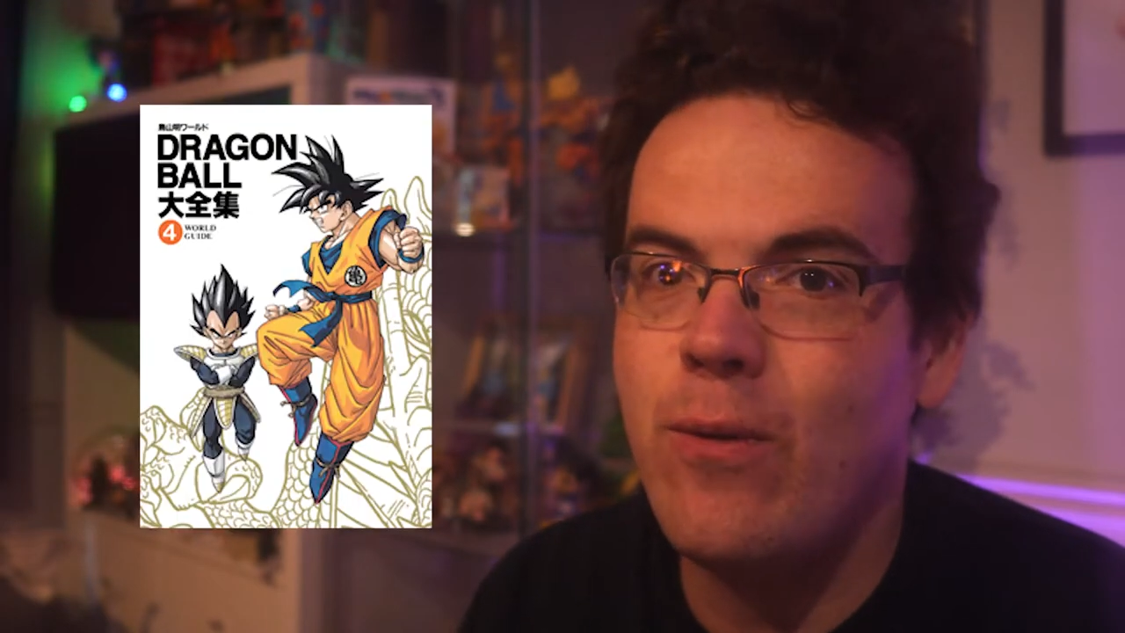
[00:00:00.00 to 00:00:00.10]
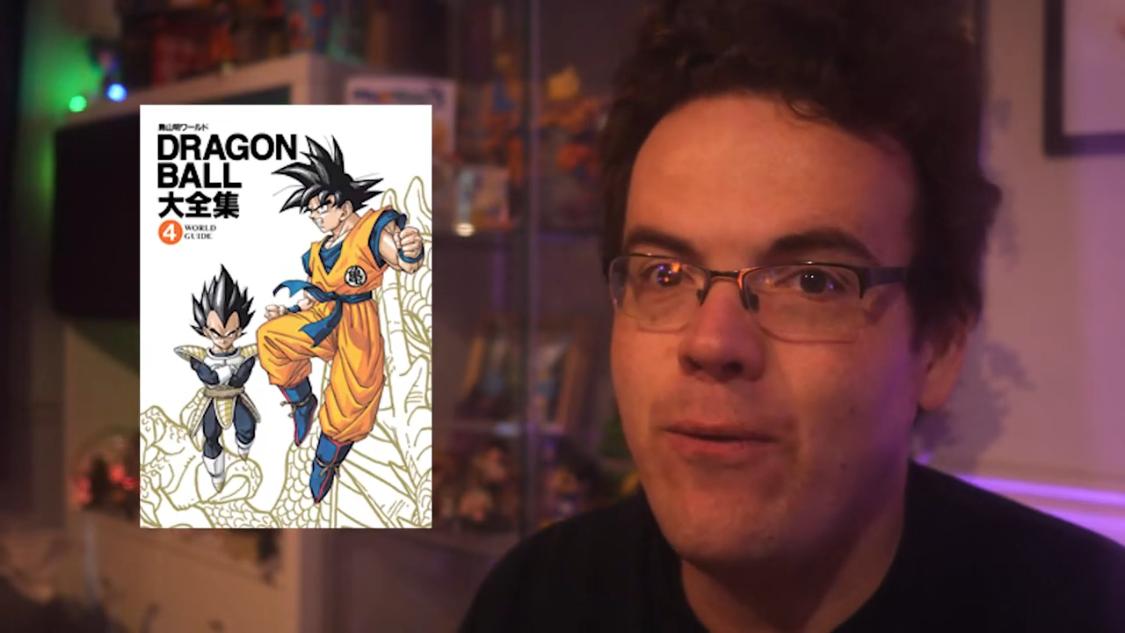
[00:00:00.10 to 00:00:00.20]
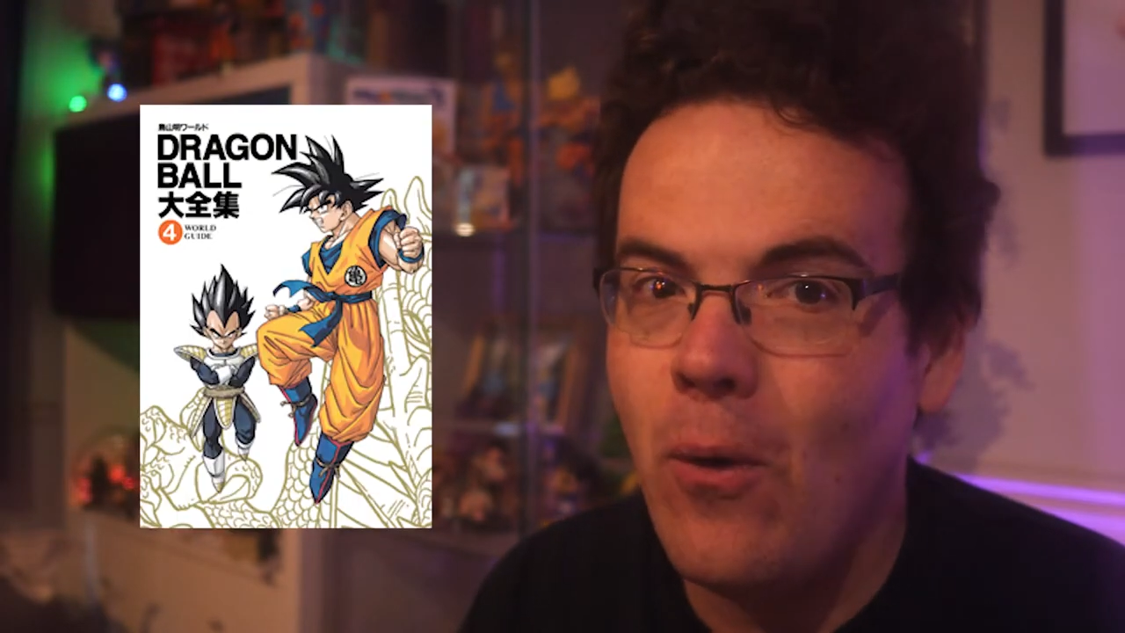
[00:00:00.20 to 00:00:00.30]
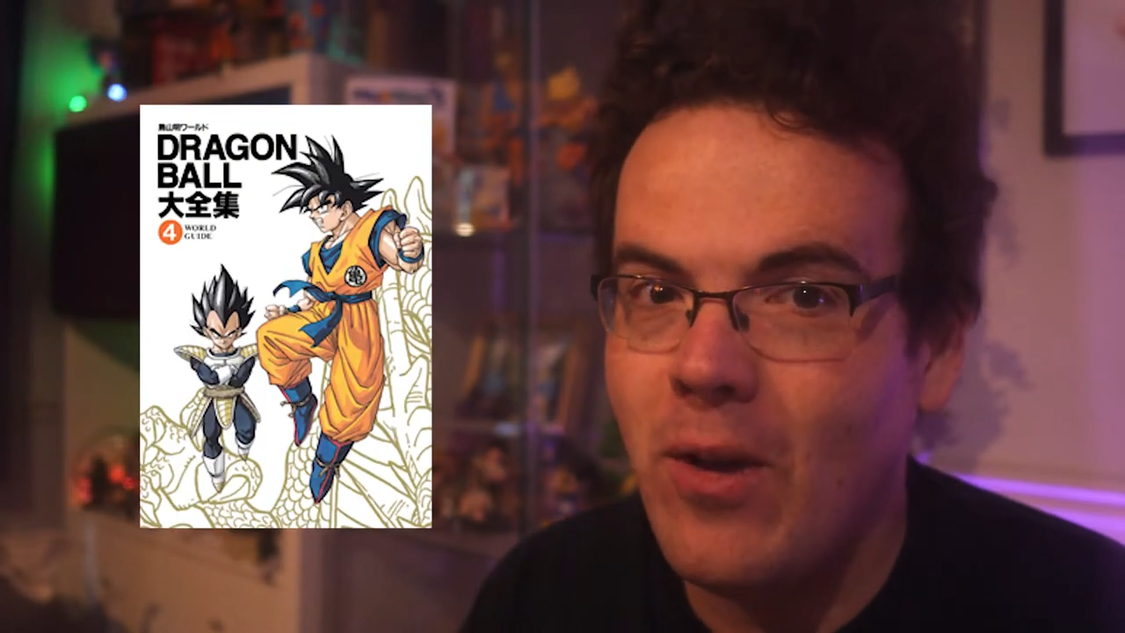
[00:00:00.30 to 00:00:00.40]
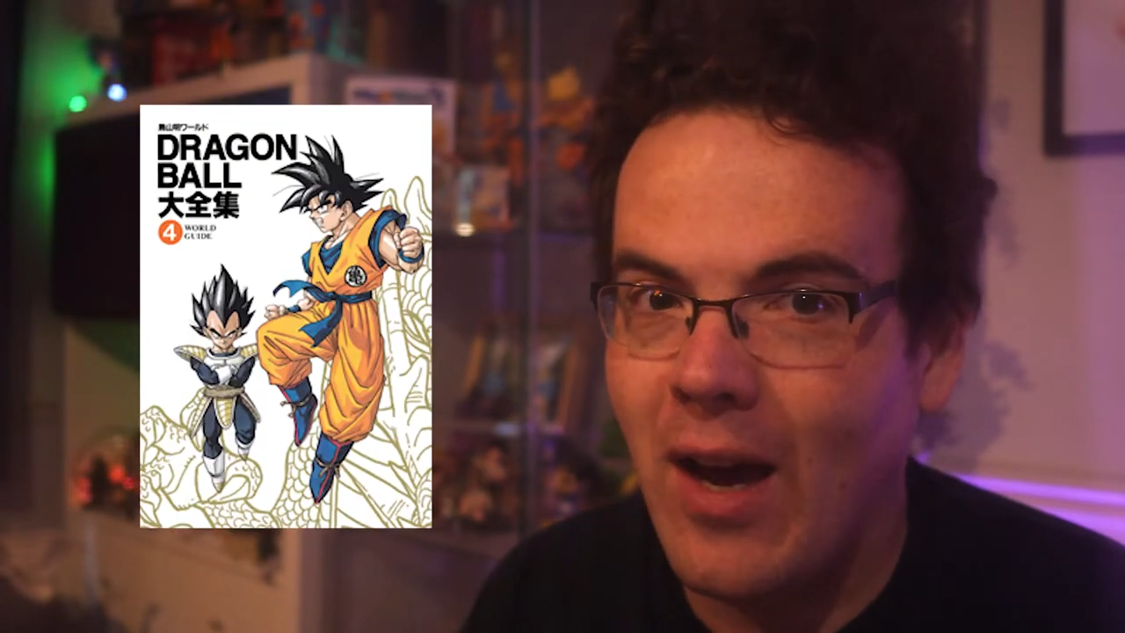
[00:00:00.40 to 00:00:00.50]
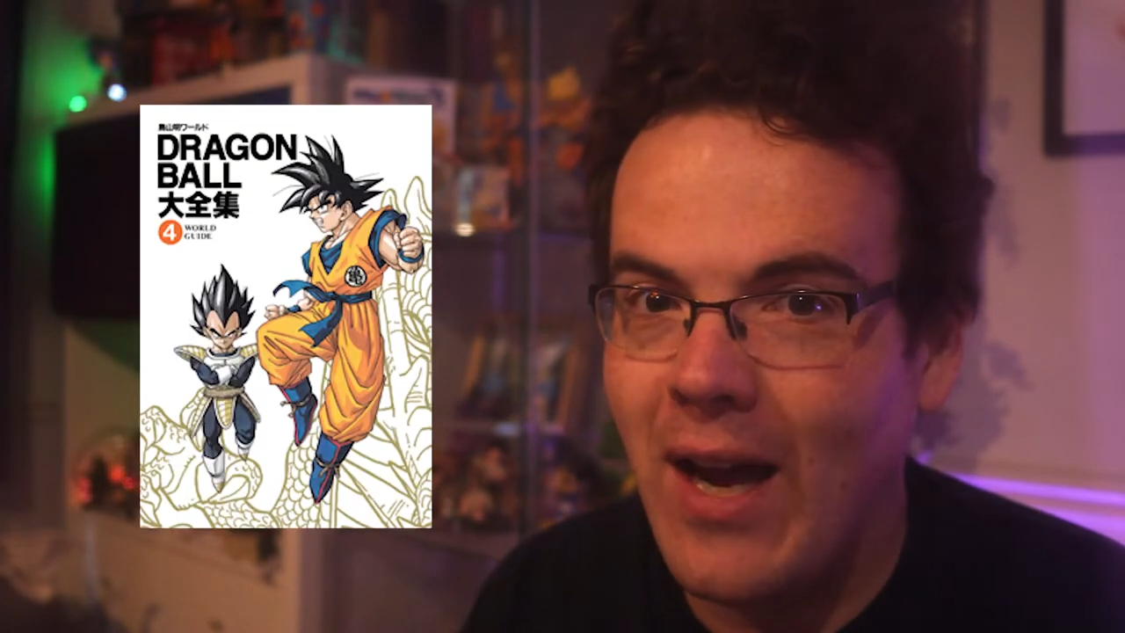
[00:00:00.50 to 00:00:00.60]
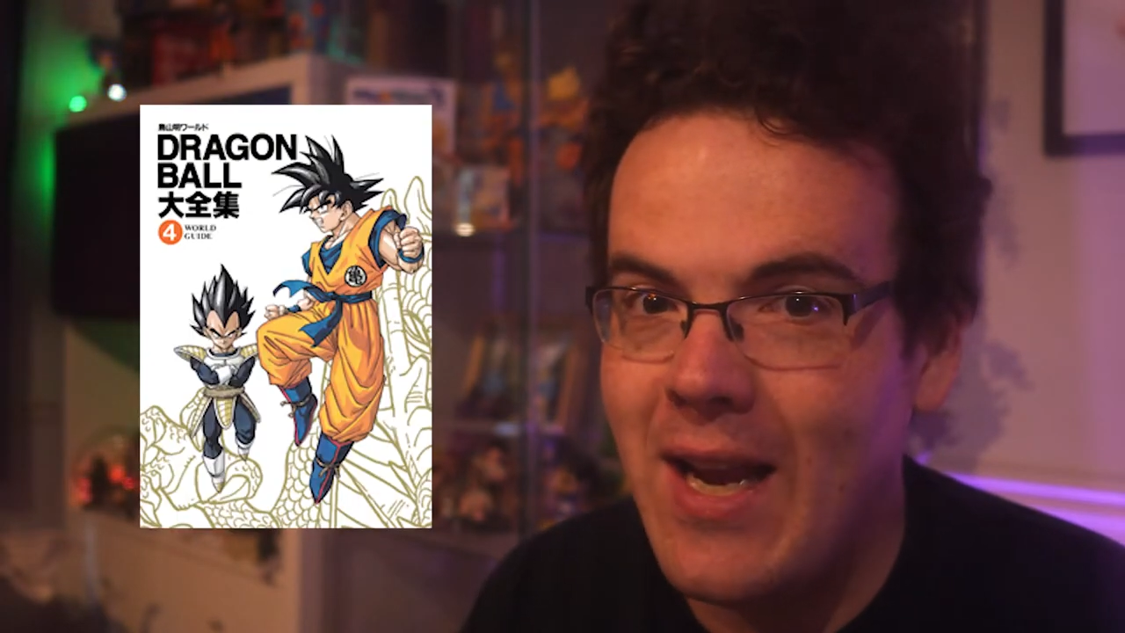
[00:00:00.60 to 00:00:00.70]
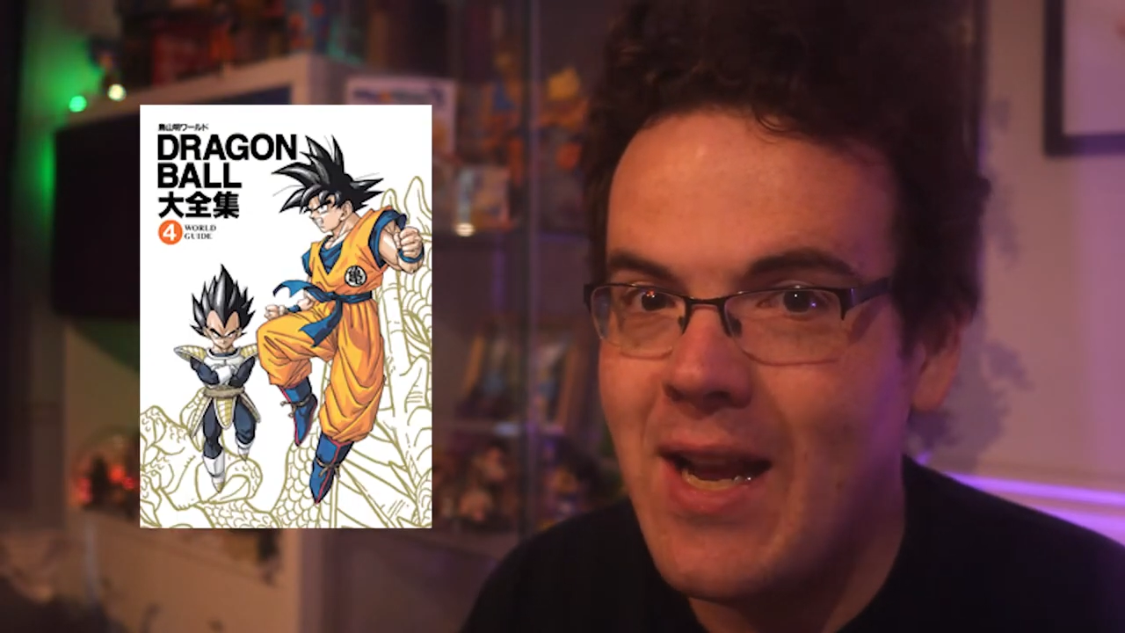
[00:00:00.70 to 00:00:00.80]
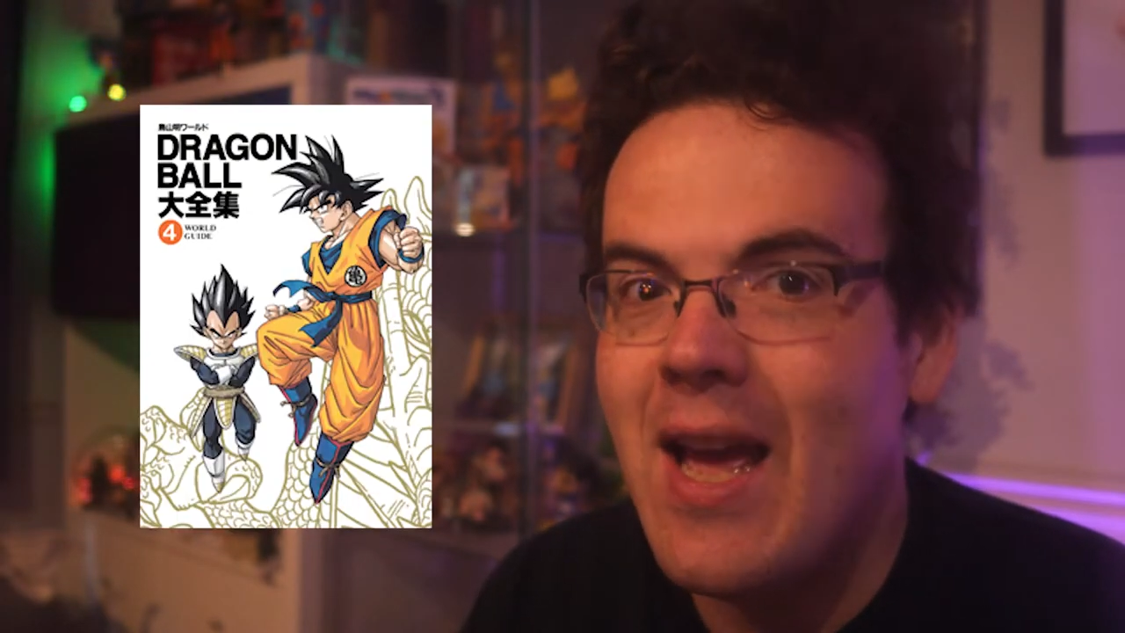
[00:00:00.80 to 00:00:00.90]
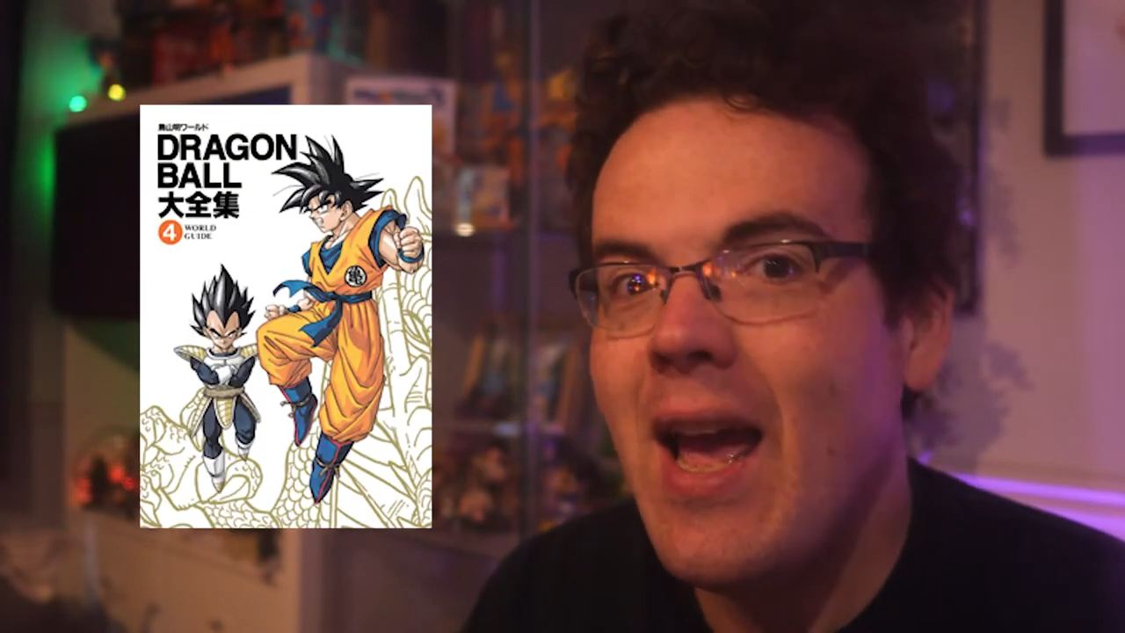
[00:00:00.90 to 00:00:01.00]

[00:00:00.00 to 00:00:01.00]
4 guide